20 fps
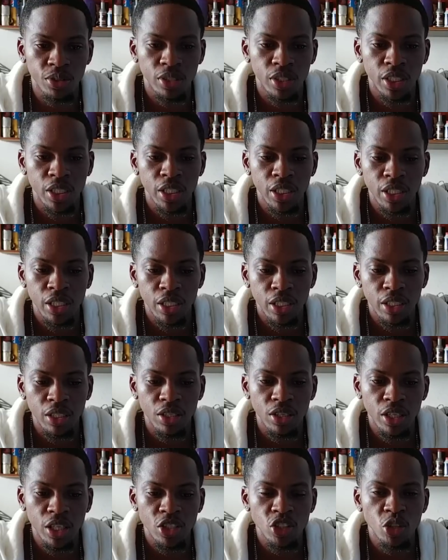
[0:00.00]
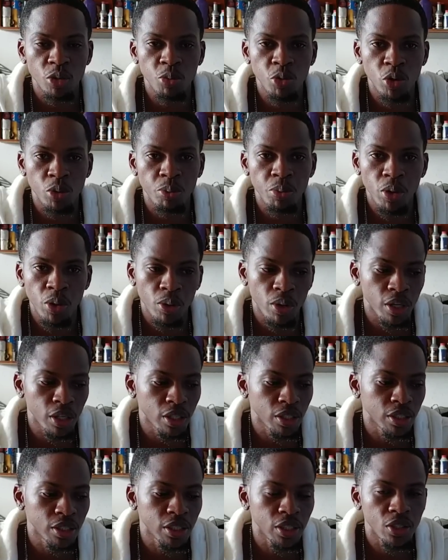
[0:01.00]
you know, get some more power
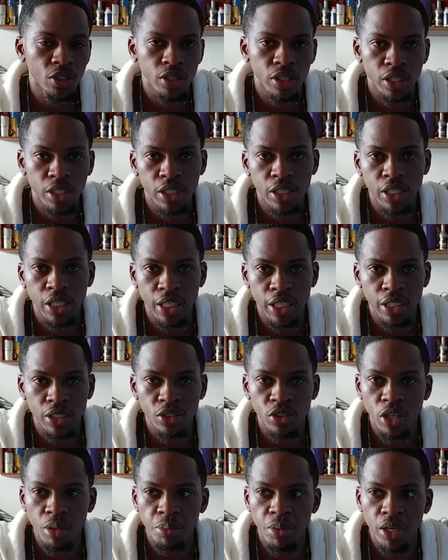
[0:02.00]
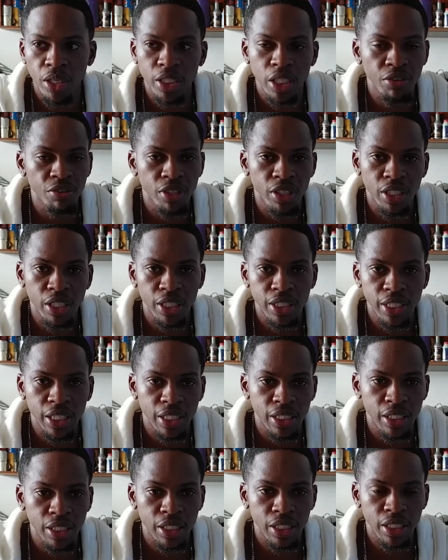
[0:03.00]
out of the car. So I bought everything that I
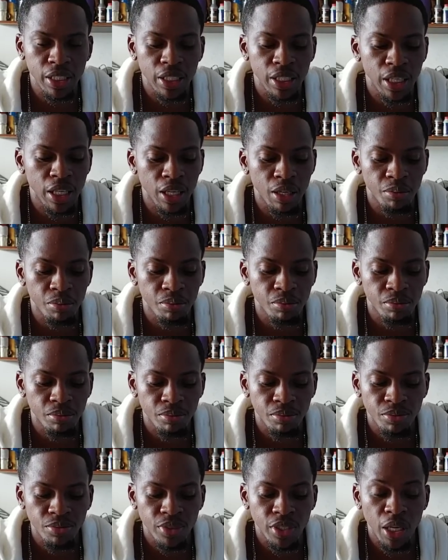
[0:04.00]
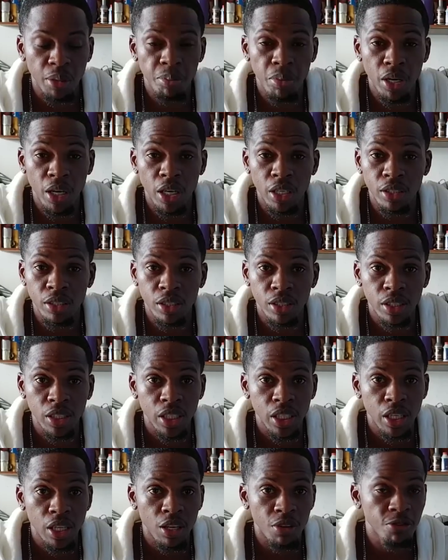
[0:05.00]
needed. I bought
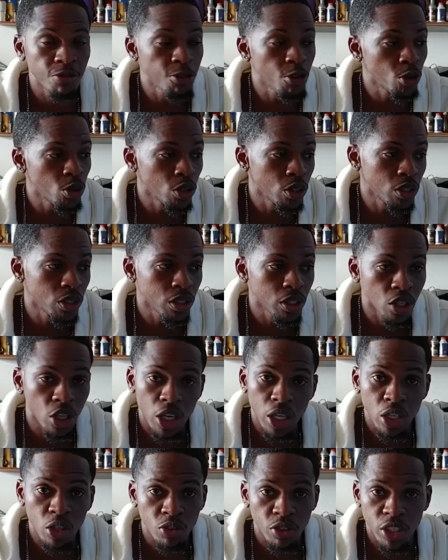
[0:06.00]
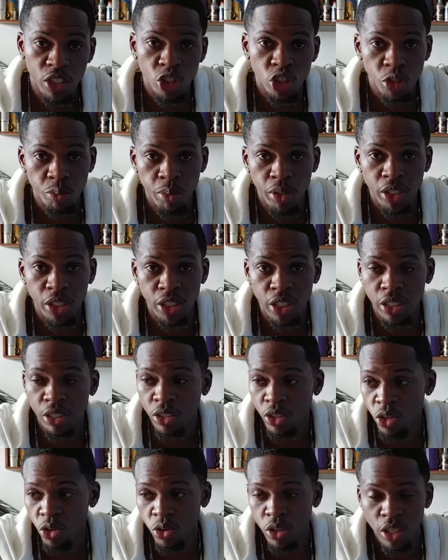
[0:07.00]
a full coilover suspension
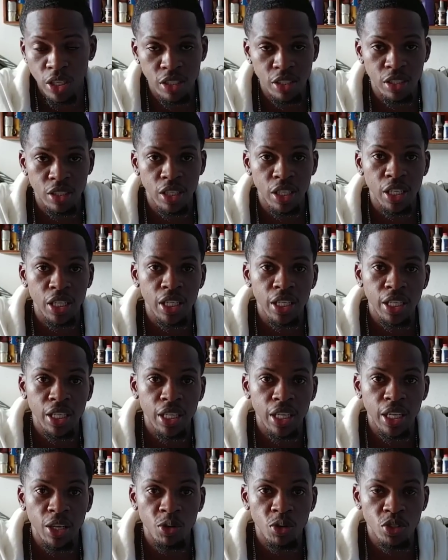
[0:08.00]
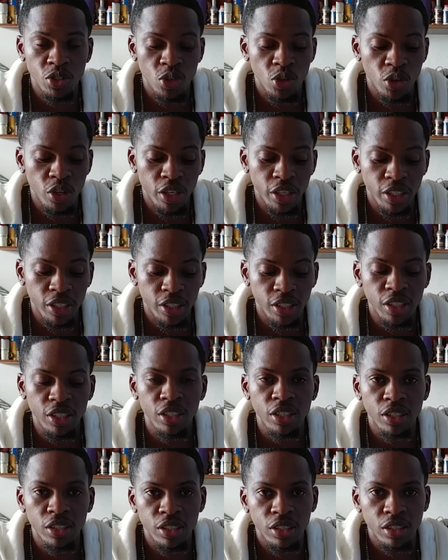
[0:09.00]
now, because I was going, you
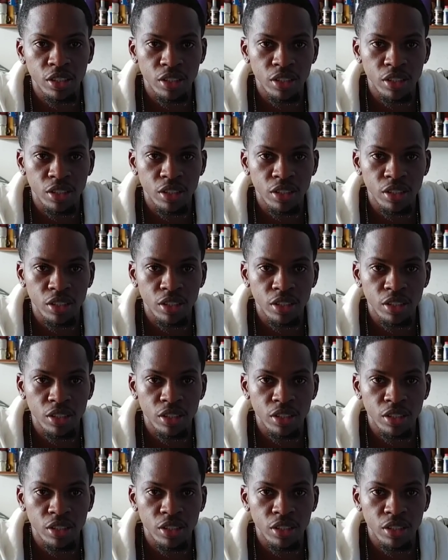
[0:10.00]
know,